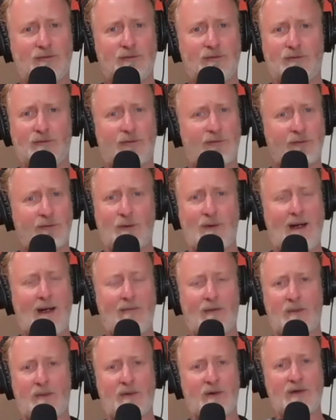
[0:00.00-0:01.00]

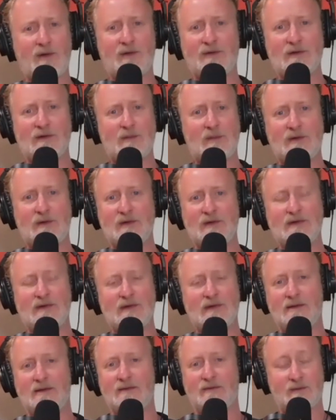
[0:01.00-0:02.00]
throughout the process? Because
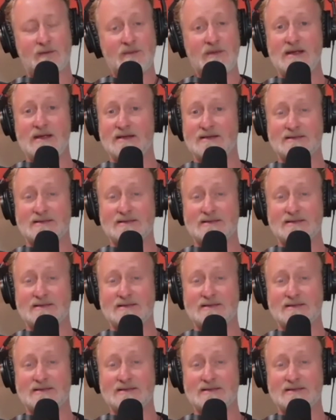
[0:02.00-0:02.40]
it to me, it